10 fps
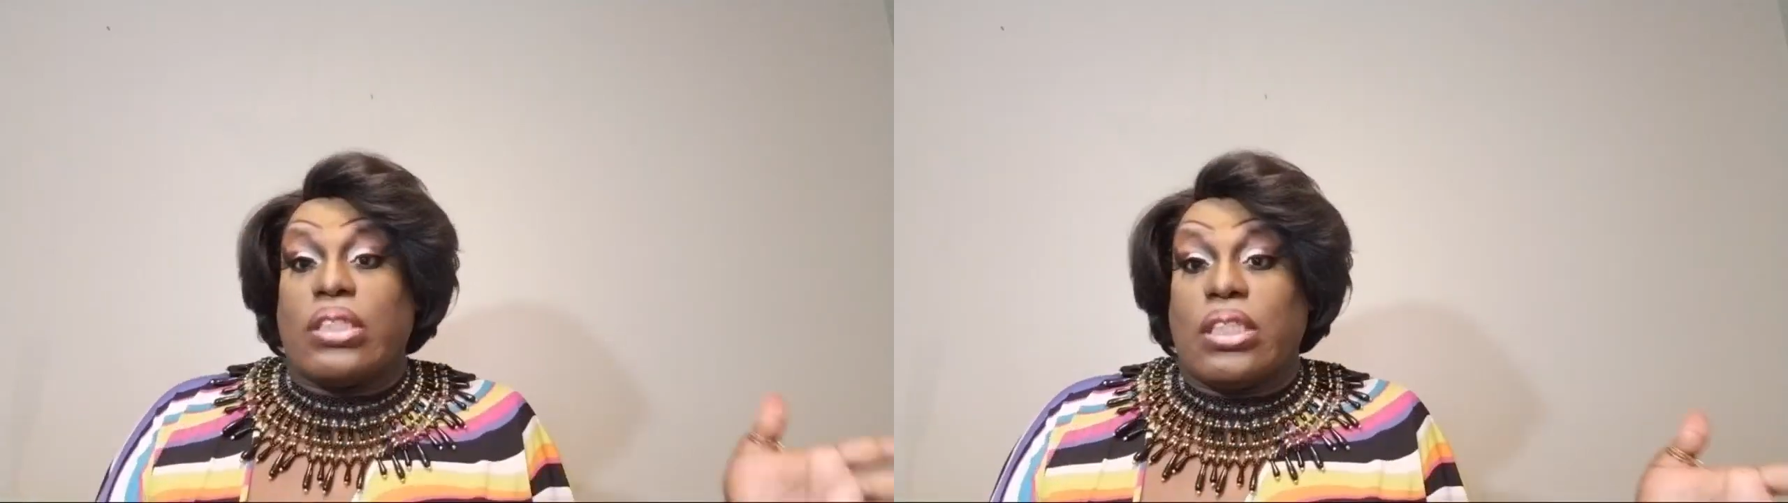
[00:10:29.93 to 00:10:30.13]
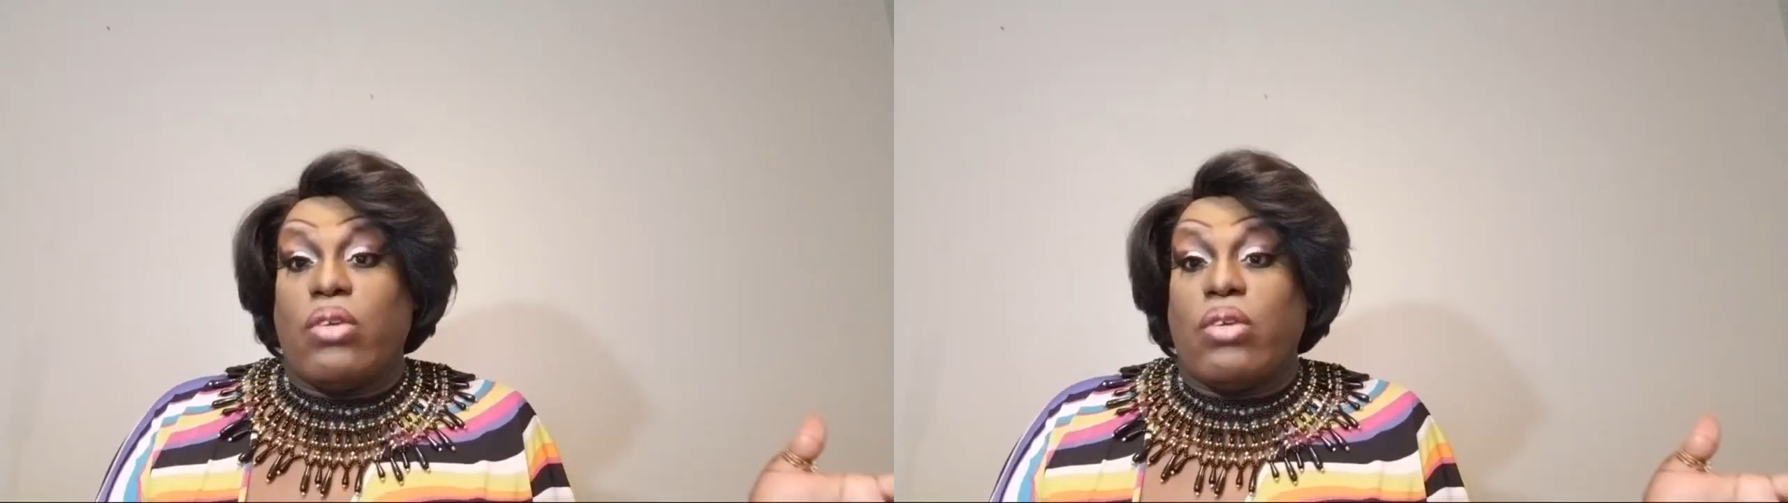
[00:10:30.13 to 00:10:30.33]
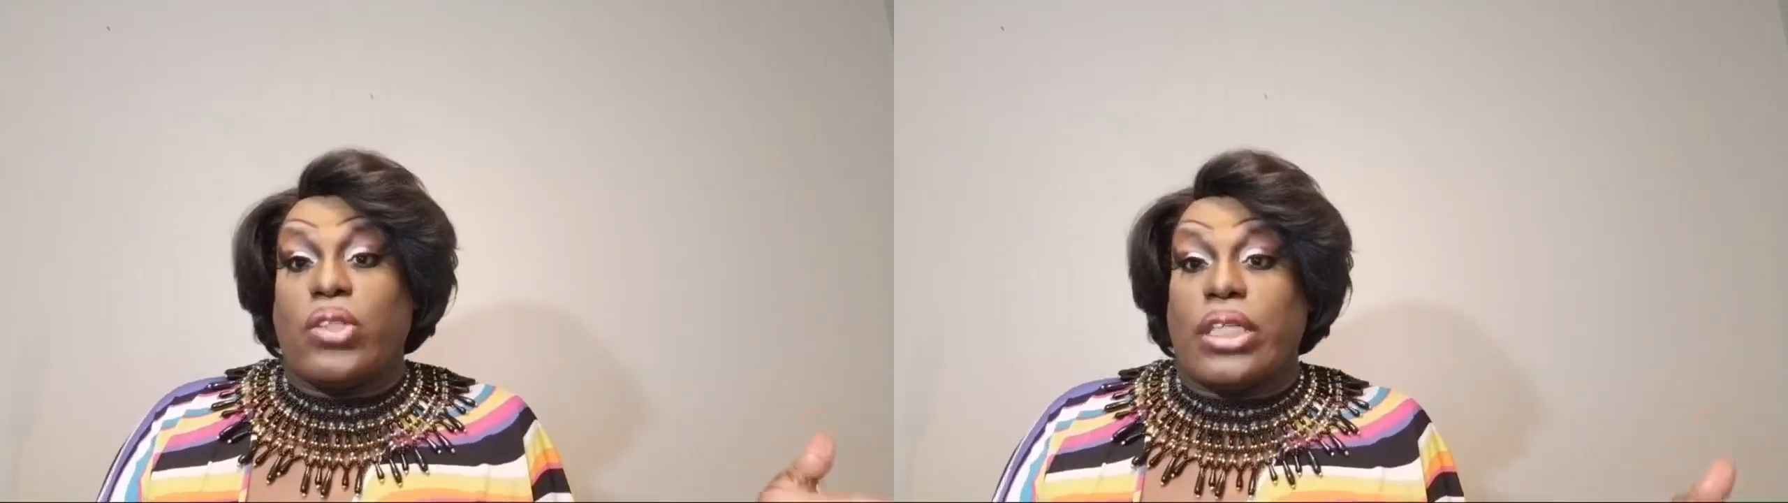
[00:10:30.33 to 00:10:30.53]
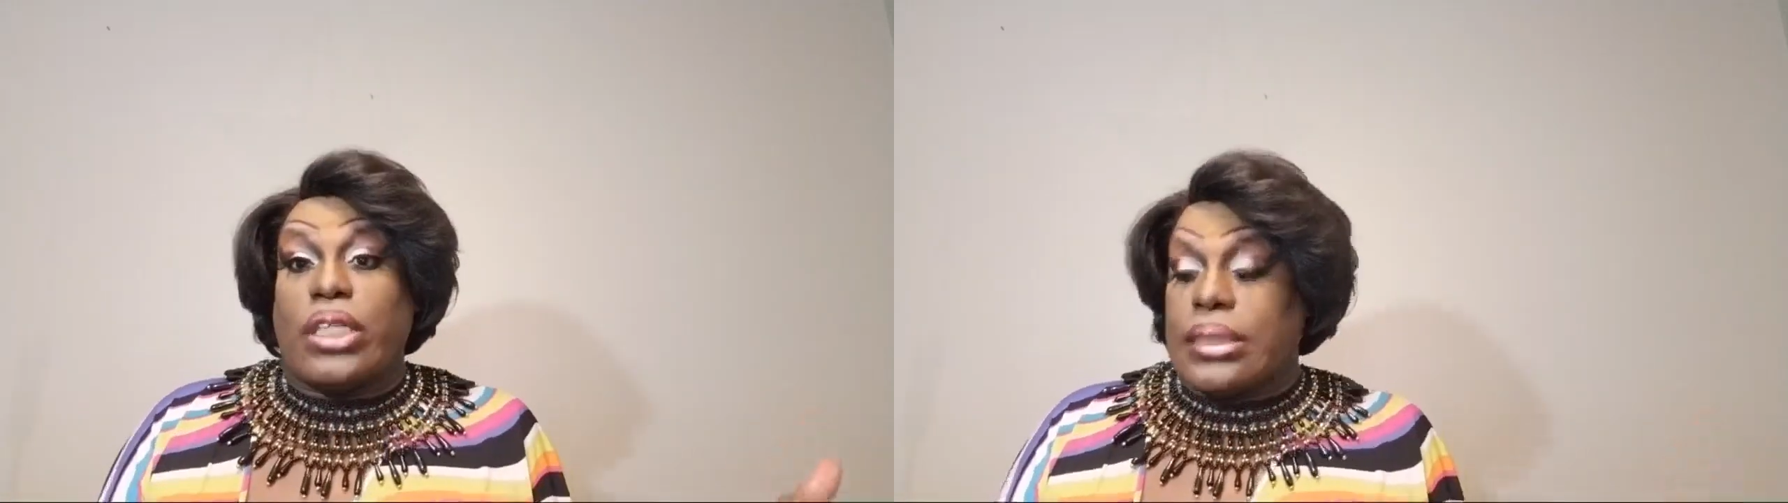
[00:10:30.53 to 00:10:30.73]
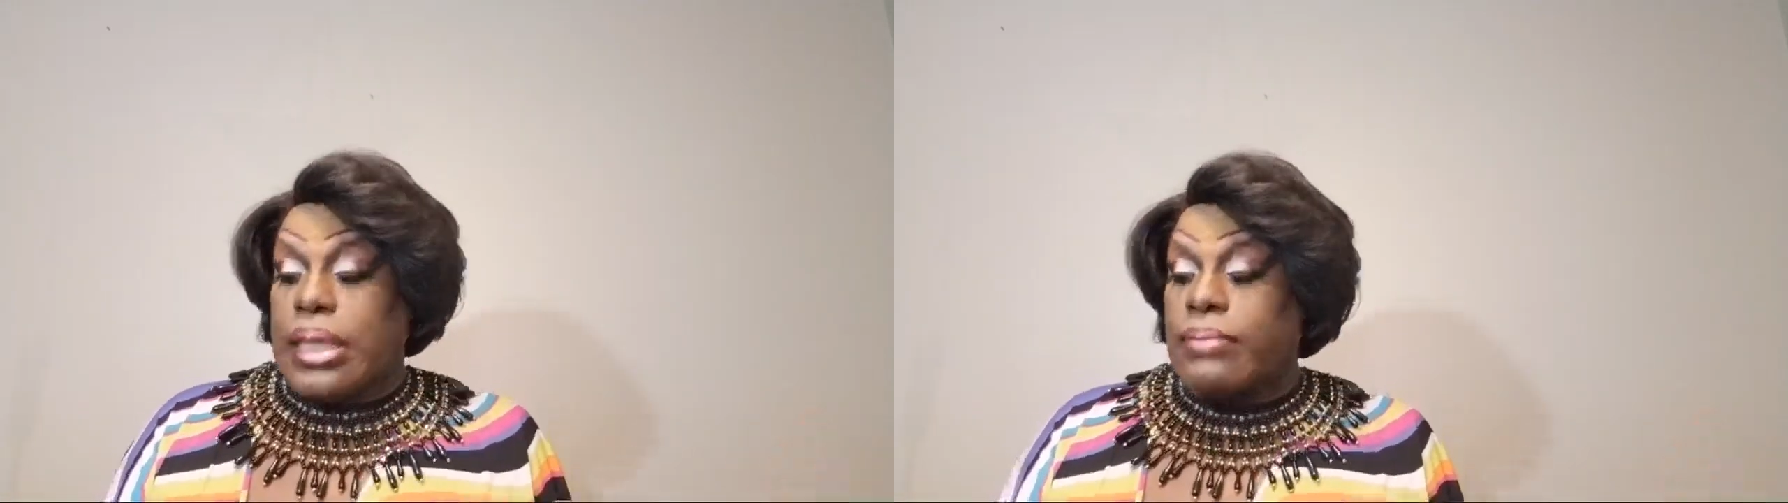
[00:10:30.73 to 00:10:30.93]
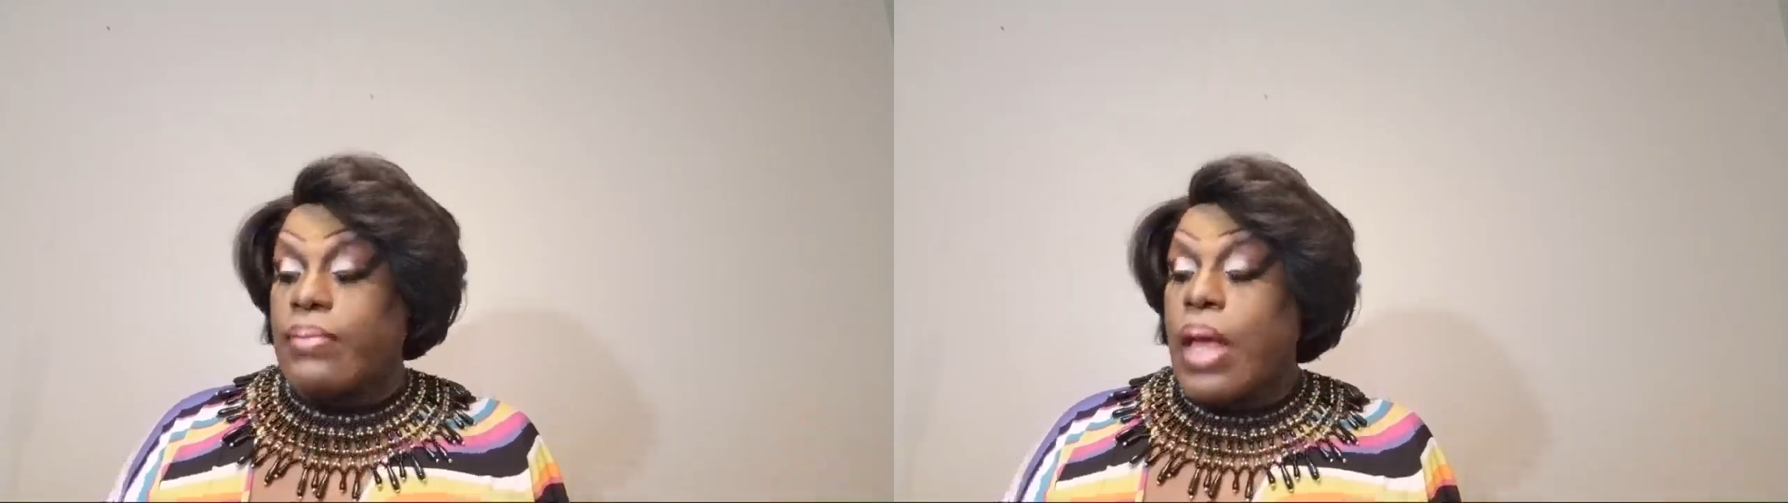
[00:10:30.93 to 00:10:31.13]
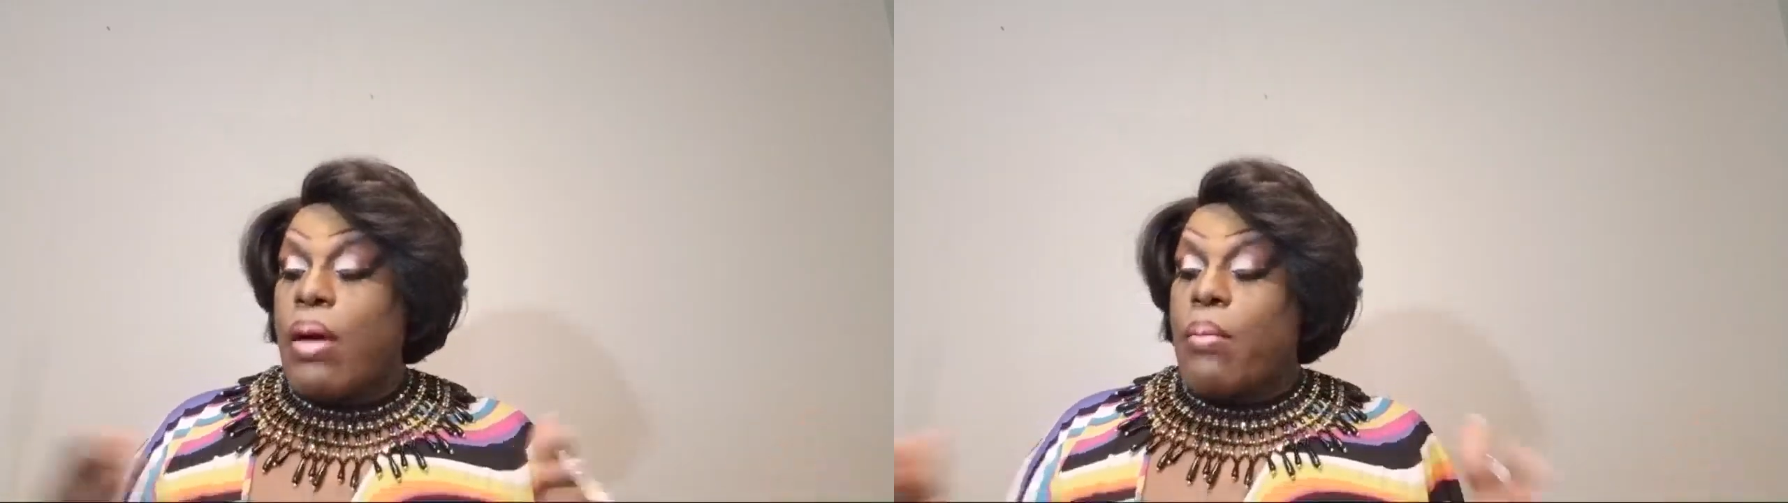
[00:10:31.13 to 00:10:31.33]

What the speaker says: to see what Jesse said.